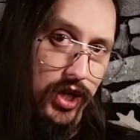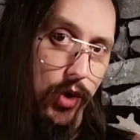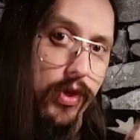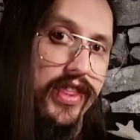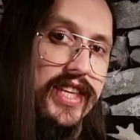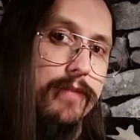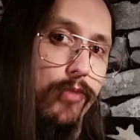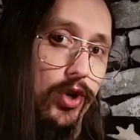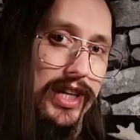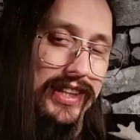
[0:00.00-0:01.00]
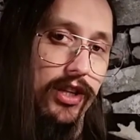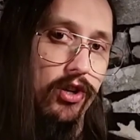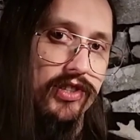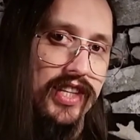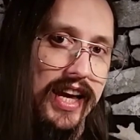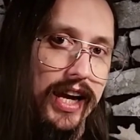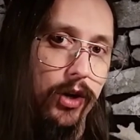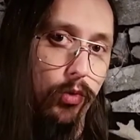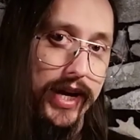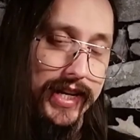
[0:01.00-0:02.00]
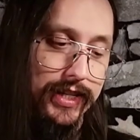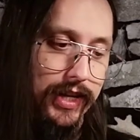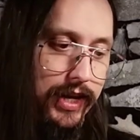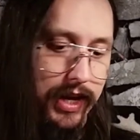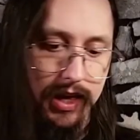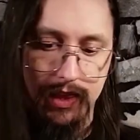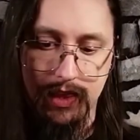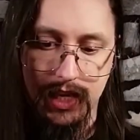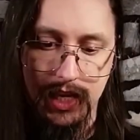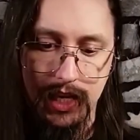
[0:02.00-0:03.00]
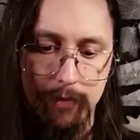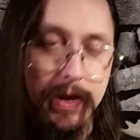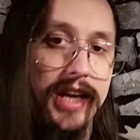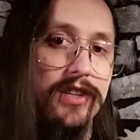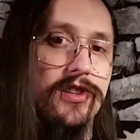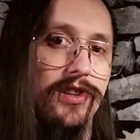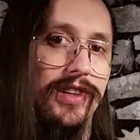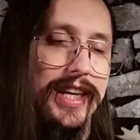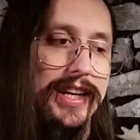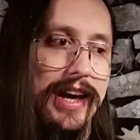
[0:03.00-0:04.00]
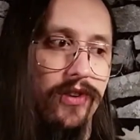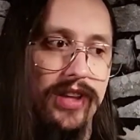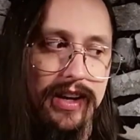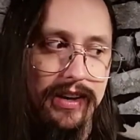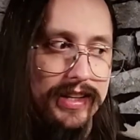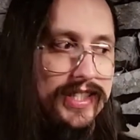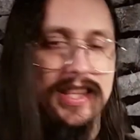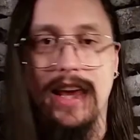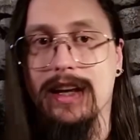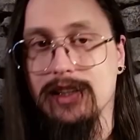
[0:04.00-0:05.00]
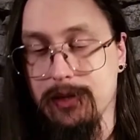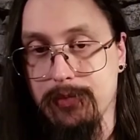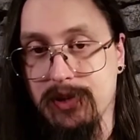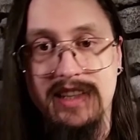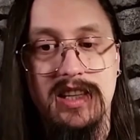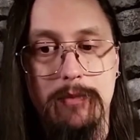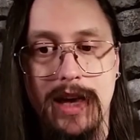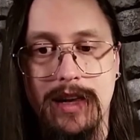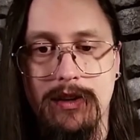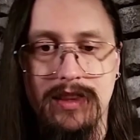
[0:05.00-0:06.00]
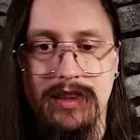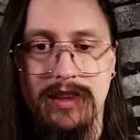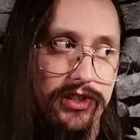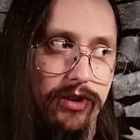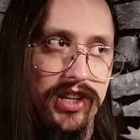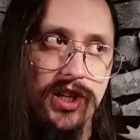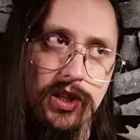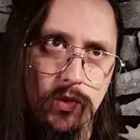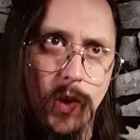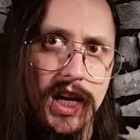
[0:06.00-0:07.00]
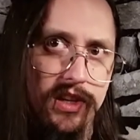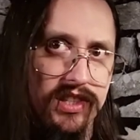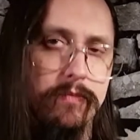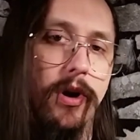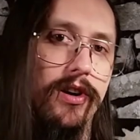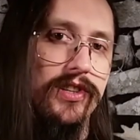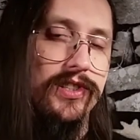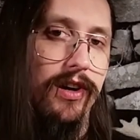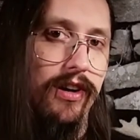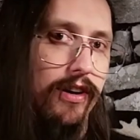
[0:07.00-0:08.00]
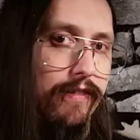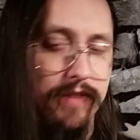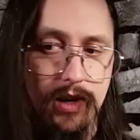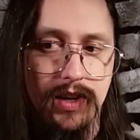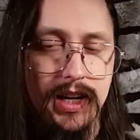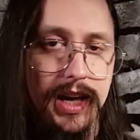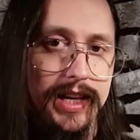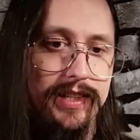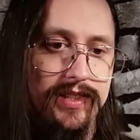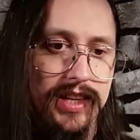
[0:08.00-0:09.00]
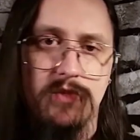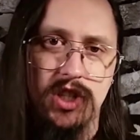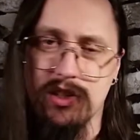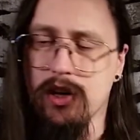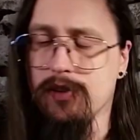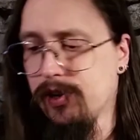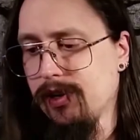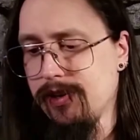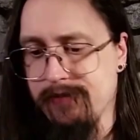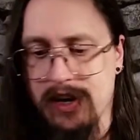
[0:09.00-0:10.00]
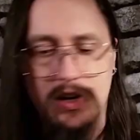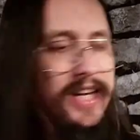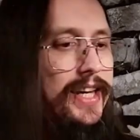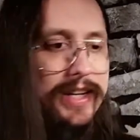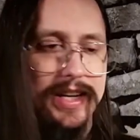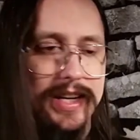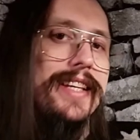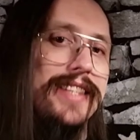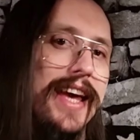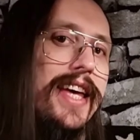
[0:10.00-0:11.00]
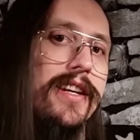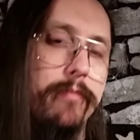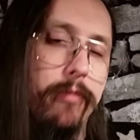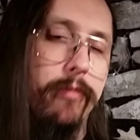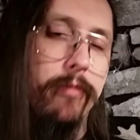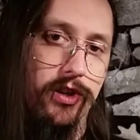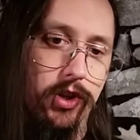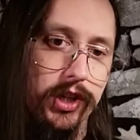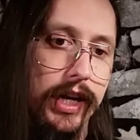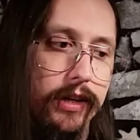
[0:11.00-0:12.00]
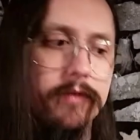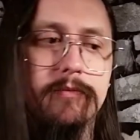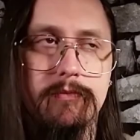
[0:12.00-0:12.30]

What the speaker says: So this book looks great. The pages are laid out in an aesthetically pleasing manner. The illustrations, while sparse, are very nice. Just overall very nice and professional looking.